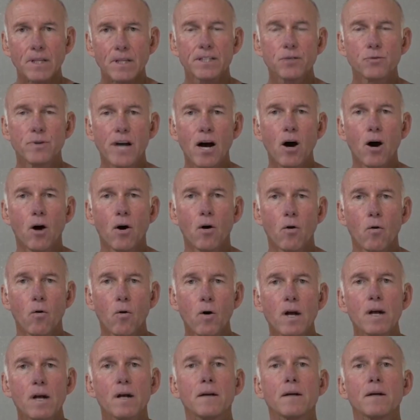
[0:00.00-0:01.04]
you
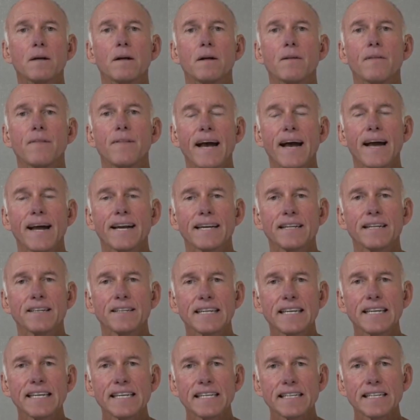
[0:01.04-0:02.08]
know that
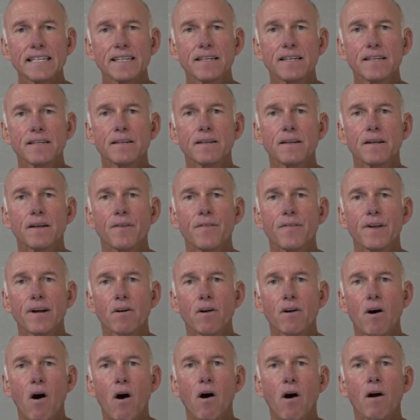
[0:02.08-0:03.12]
indeed
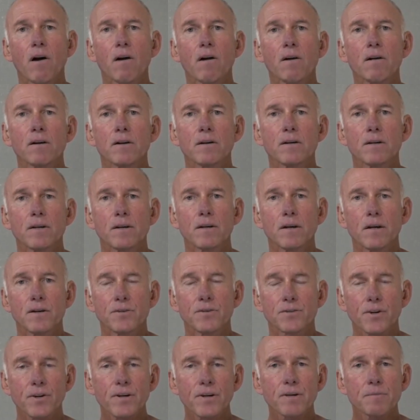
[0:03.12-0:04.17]
there are
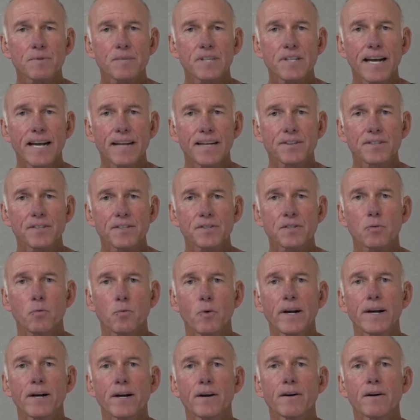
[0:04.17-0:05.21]

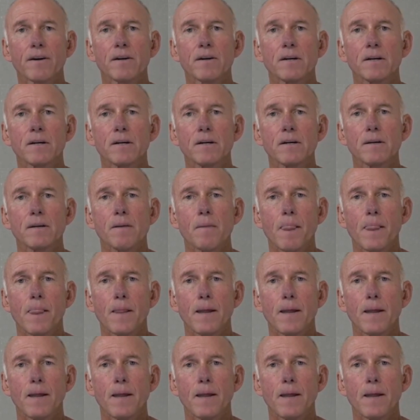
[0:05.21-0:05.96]
circumstances where